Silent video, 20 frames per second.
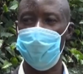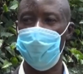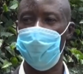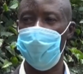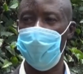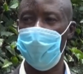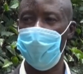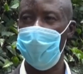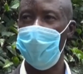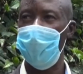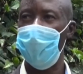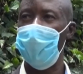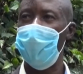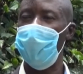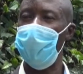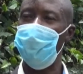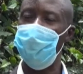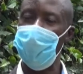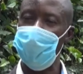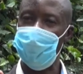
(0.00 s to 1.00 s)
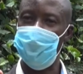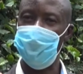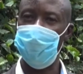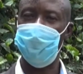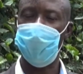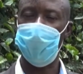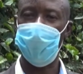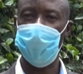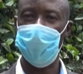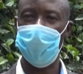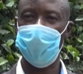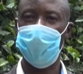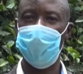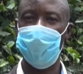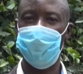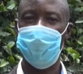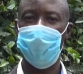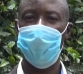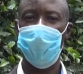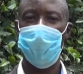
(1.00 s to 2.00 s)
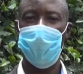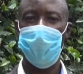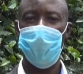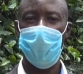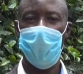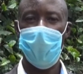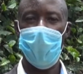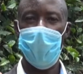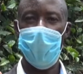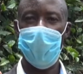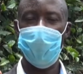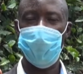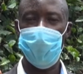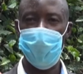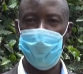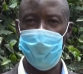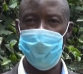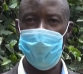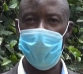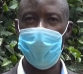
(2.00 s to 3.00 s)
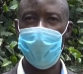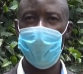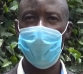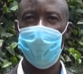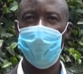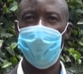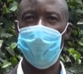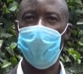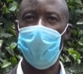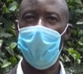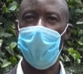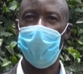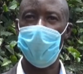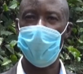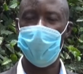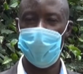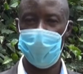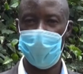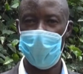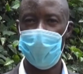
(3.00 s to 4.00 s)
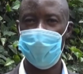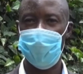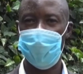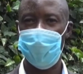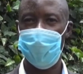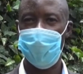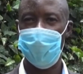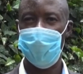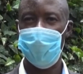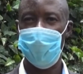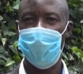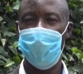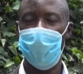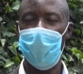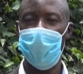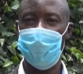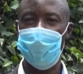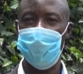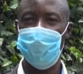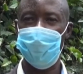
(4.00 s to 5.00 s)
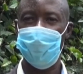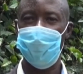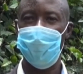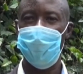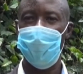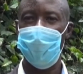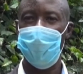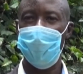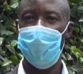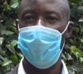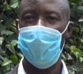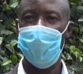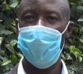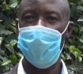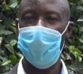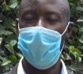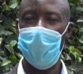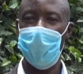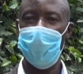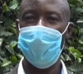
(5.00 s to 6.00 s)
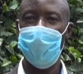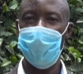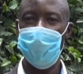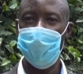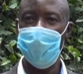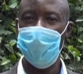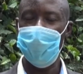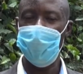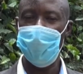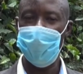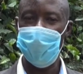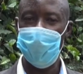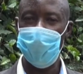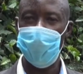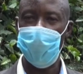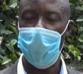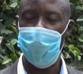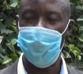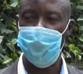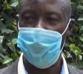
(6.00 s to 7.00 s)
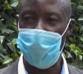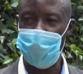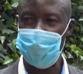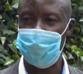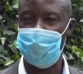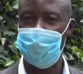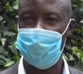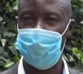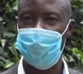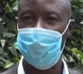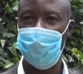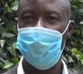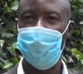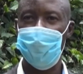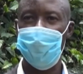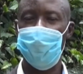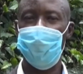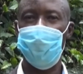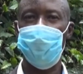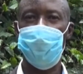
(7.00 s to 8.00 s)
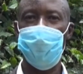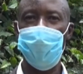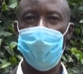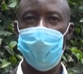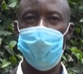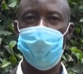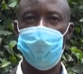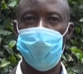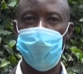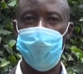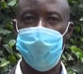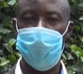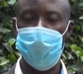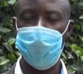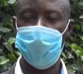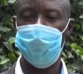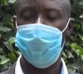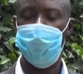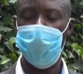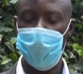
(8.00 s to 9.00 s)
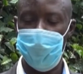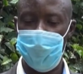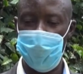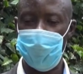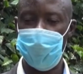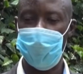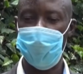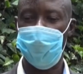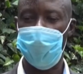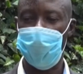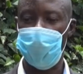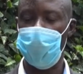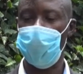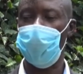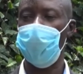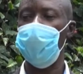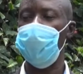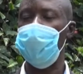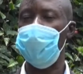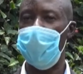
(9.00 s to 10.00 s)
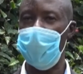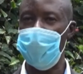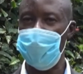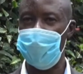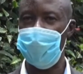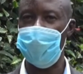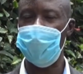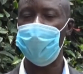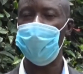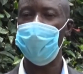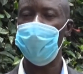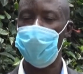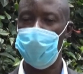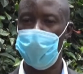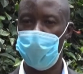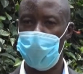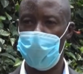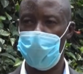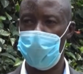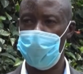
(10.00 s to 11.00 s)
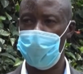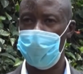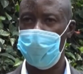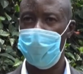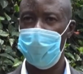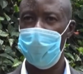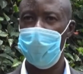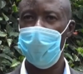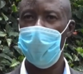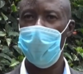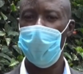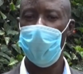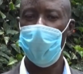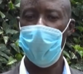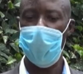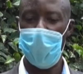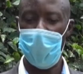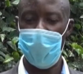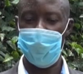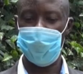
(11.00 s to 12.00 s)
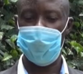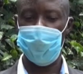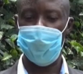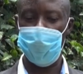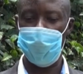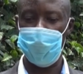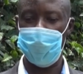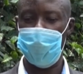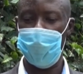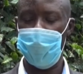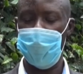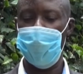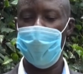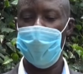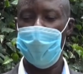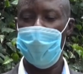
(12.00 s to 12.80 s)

of all, there must be protective equipment for our teachers. That is, they need to have masks. We need to put provision for social distancing in schools. We have to put the